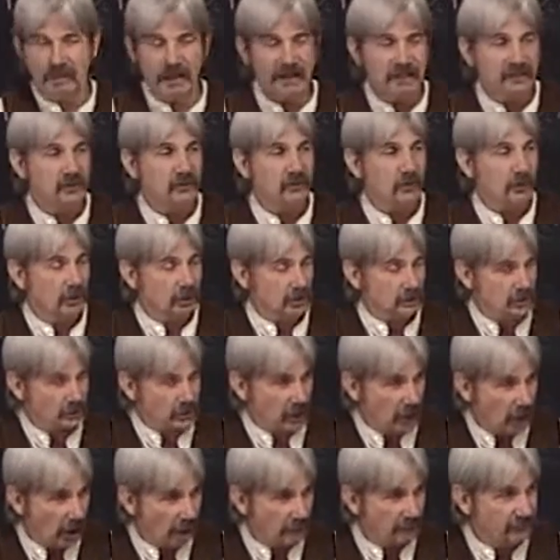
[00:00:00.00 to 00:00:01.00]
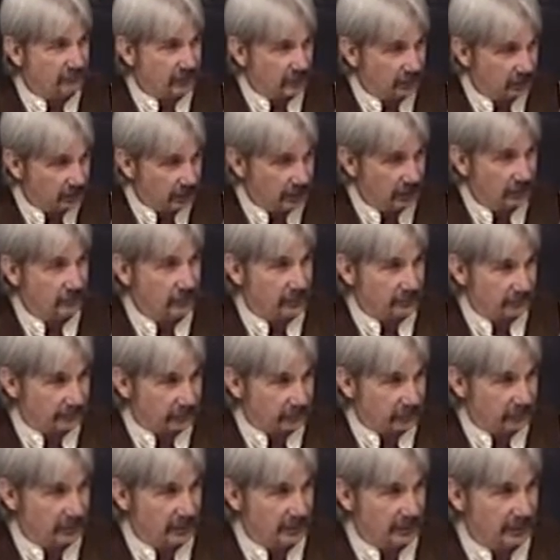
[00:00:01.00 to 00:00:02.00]
make your words soft and tender
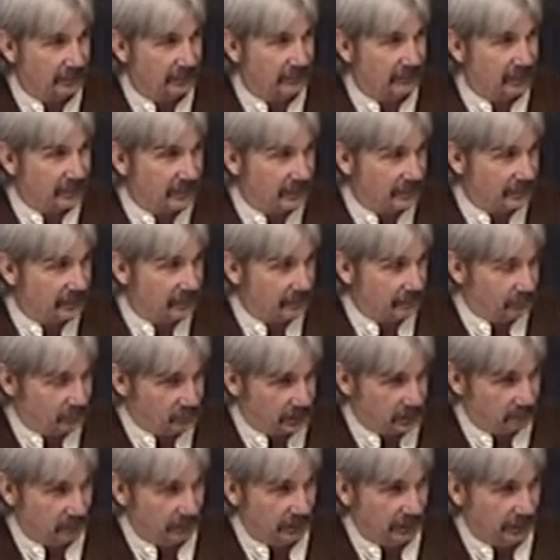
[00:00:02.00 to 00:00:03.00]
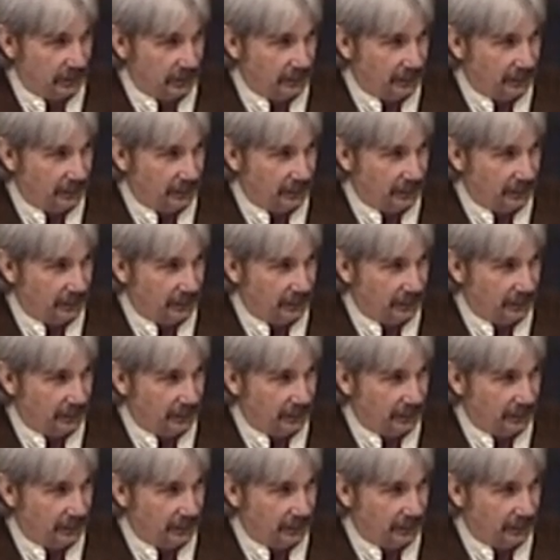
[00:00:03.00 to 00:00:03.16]
for you may have to eat them someday.